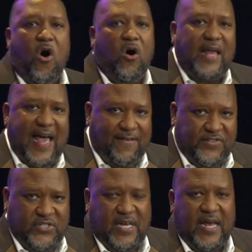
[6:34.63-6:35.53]
all
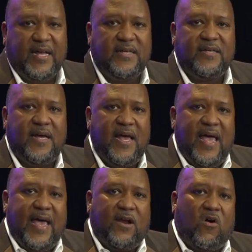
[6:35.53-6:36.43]
have sinned,
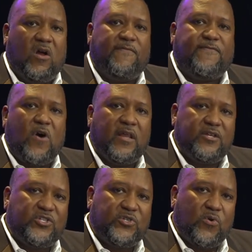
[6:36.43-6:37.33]
and all have
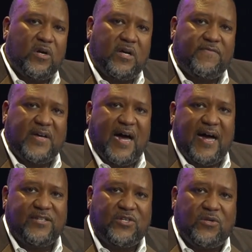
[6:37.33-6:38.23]
fallen short of
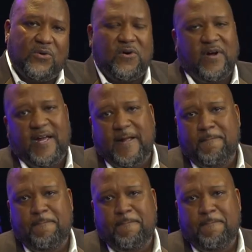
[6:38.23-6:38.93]
God's glory.